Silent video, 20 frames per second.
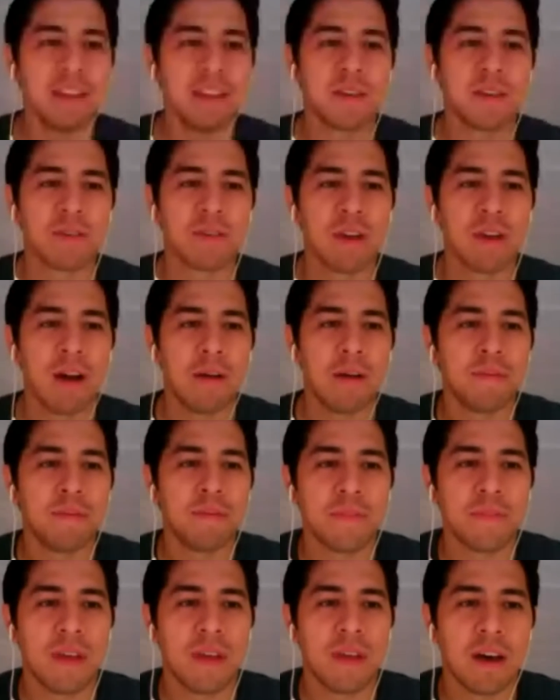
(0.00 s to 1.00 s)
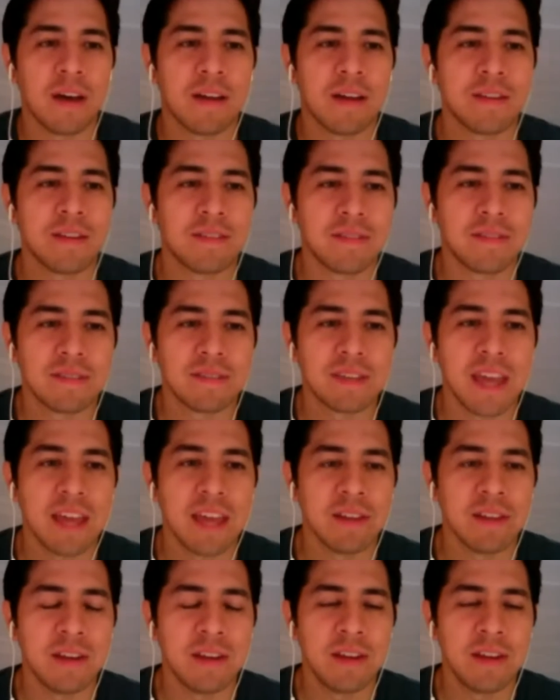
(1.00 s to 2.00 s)
Grubb,
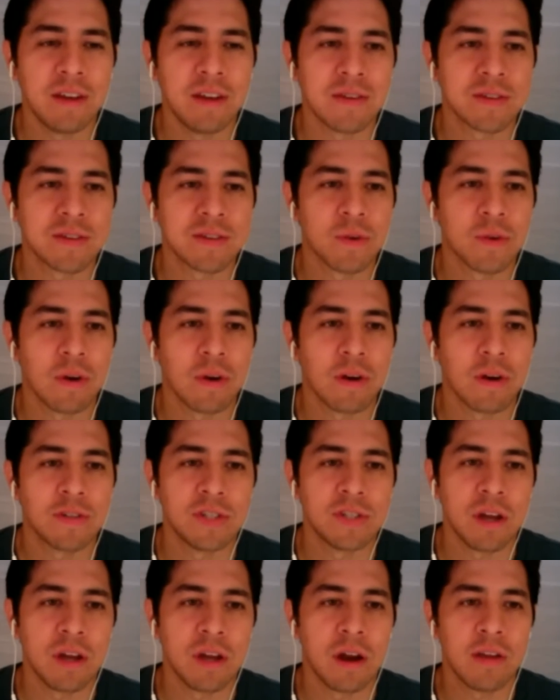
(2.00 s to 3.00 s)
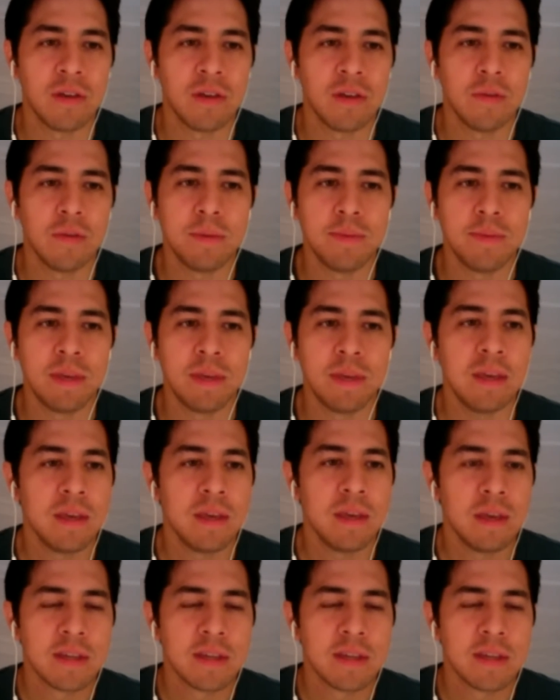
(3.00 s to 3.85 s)
Caitlin _GRUBB